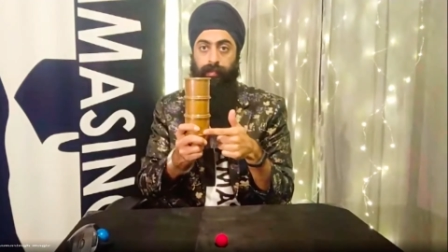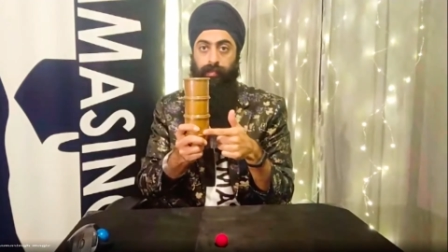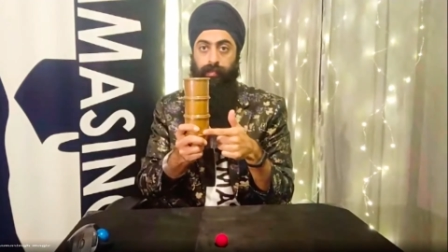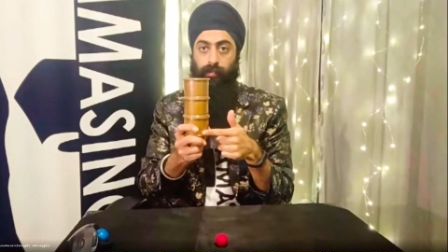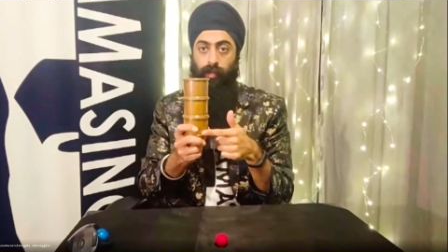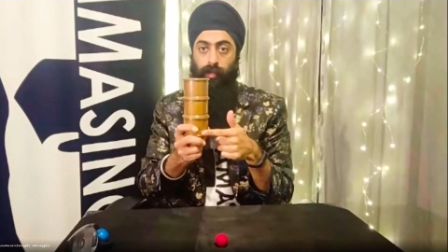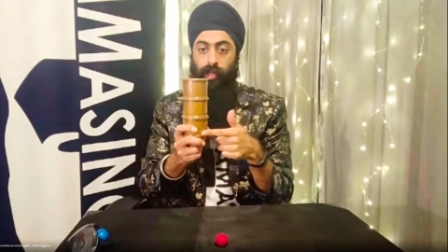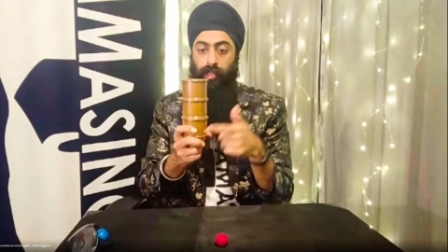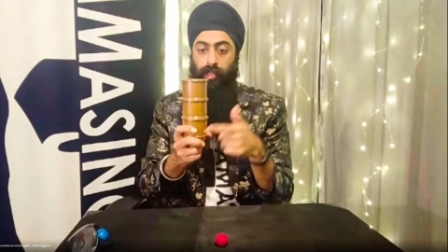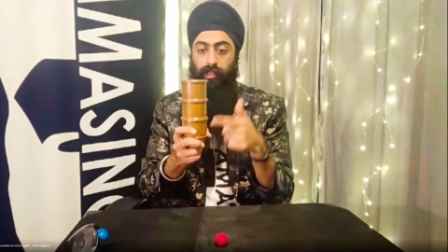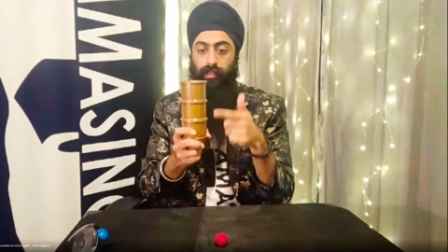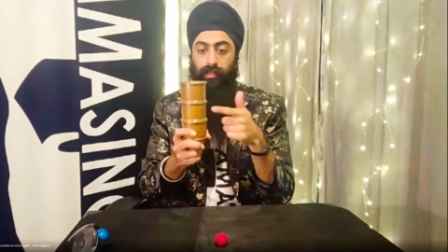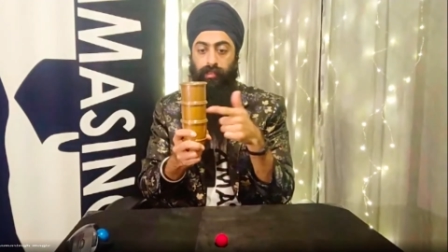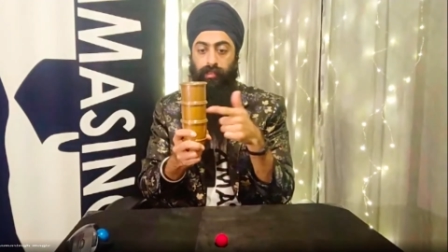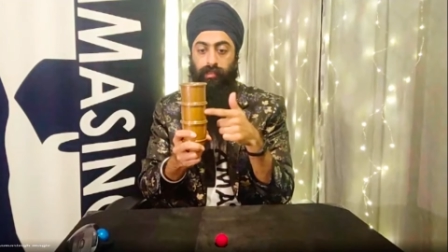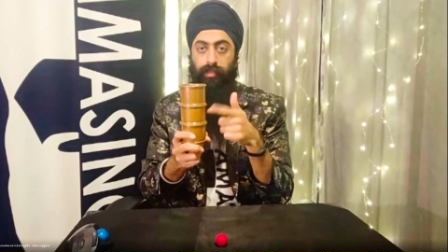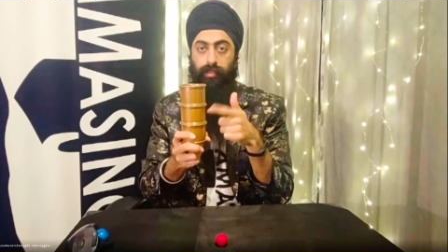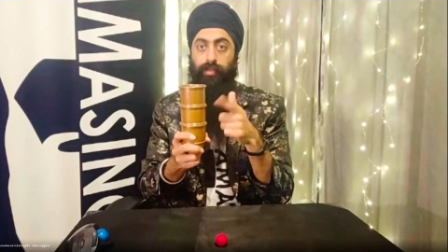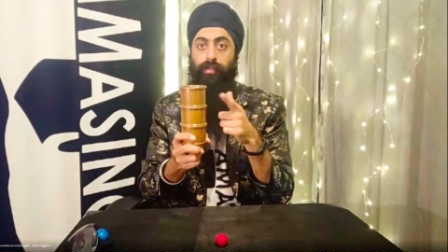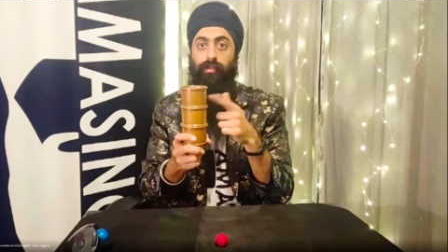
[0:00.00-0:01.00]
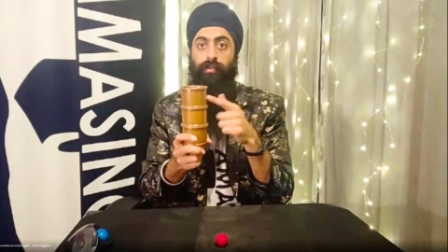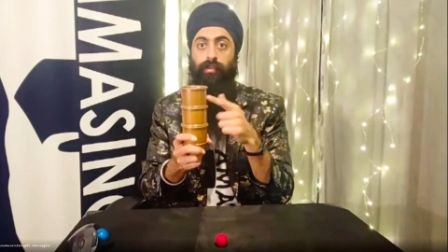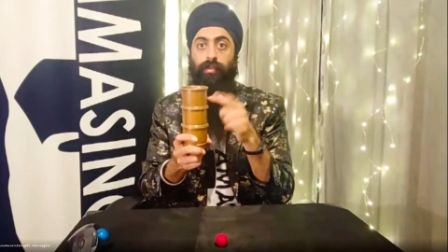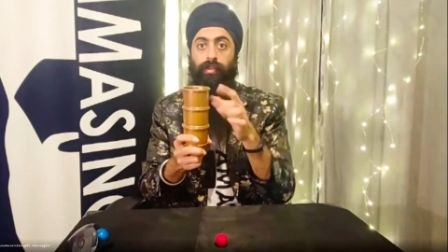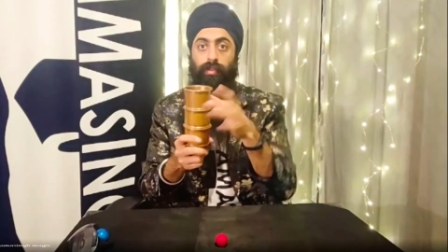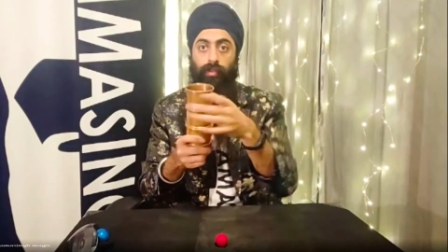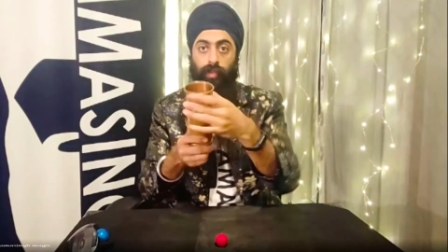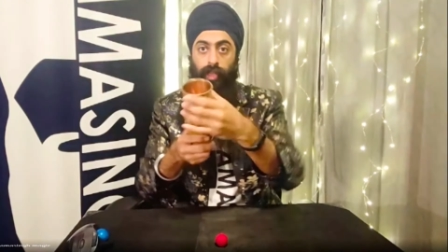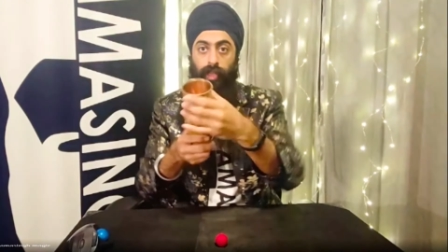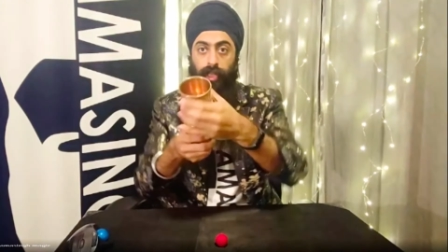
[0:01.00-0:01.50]
One, two,
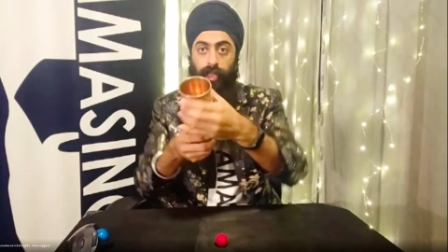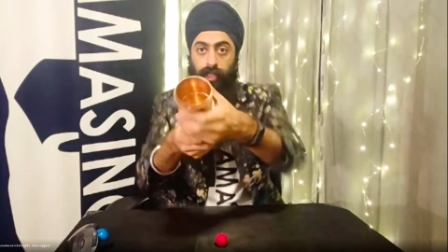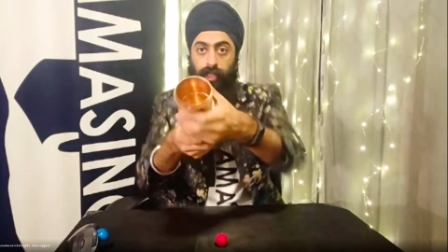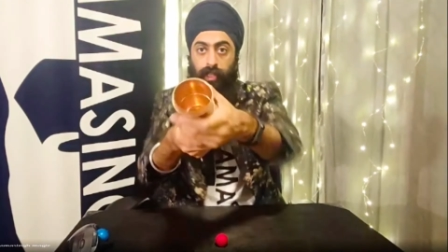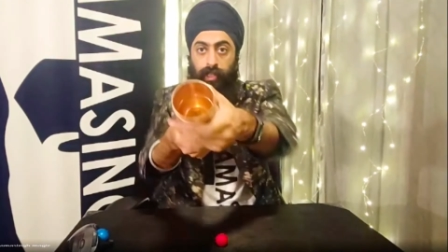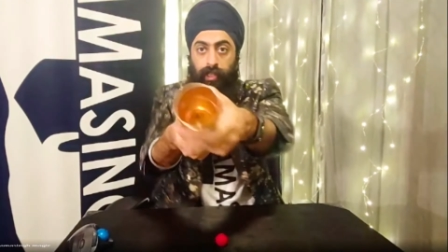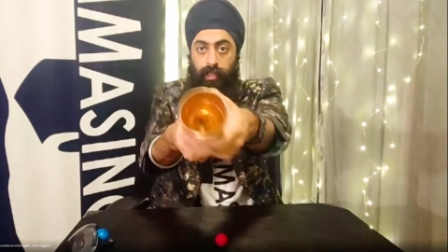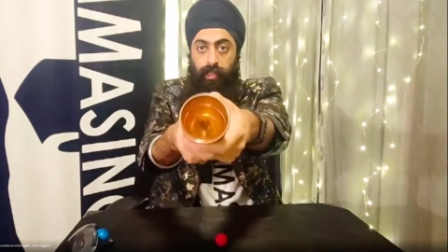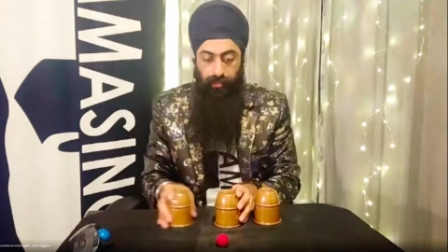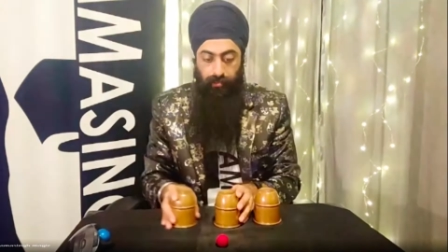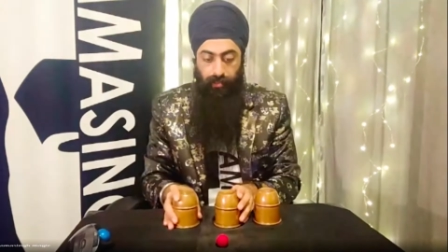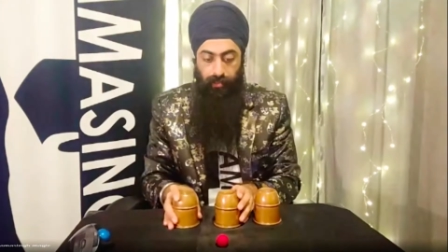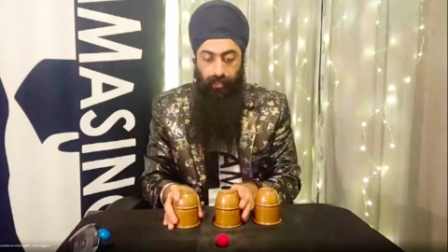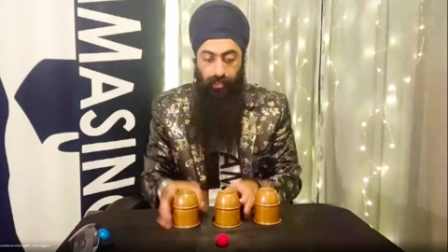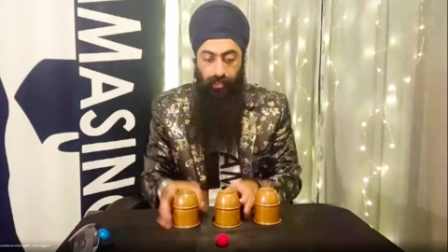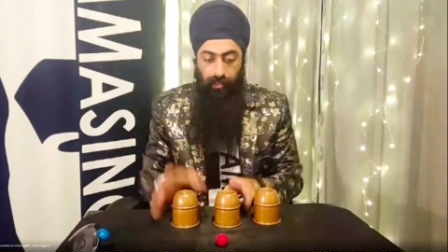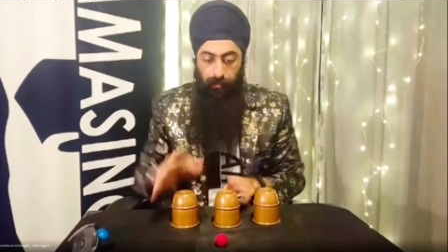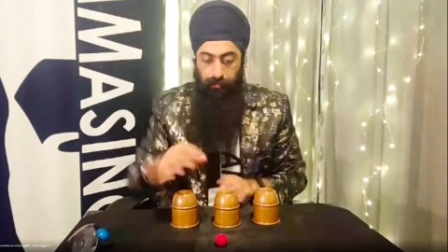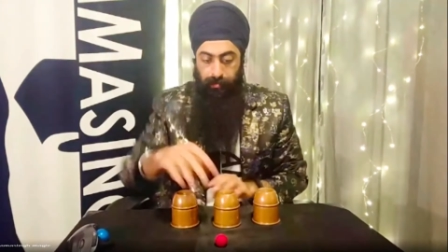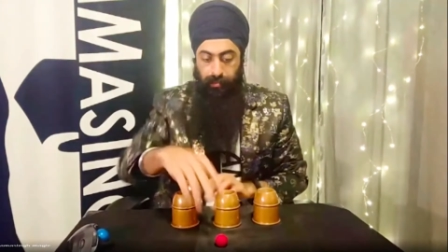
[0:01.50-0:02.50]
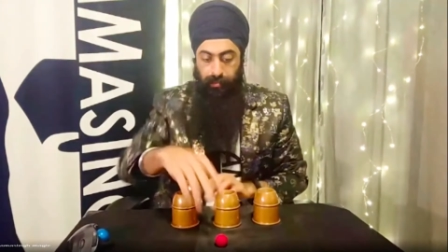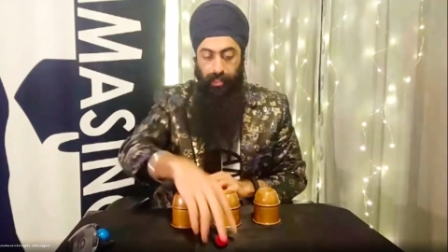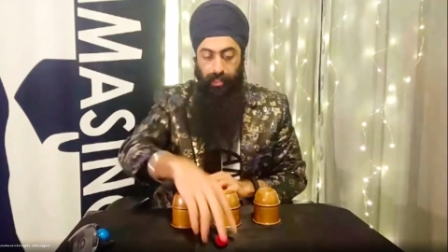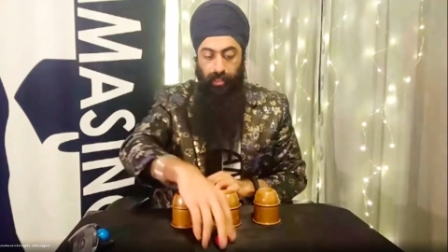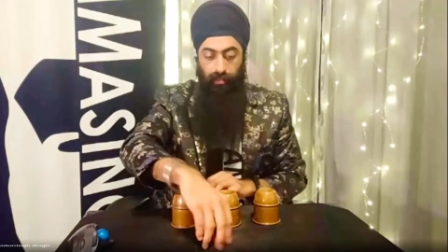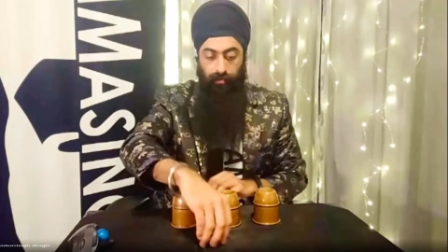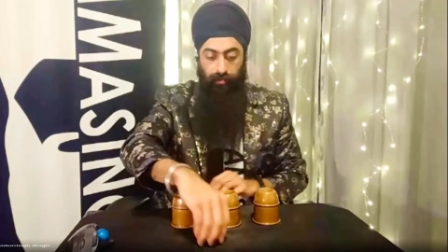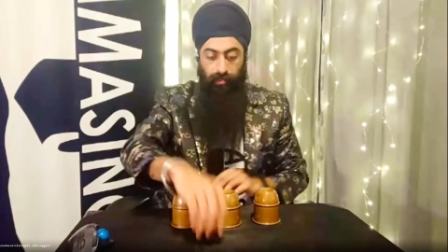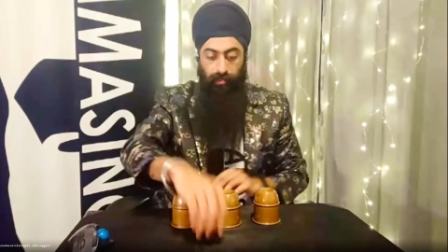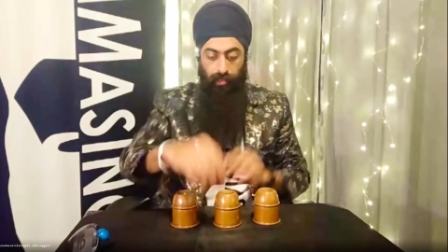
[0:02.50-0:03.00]
three cups
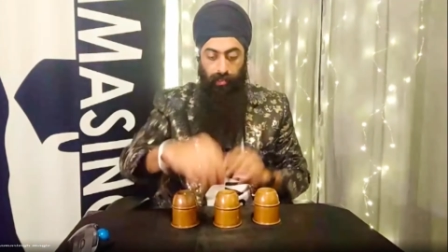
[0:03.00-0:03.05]
down.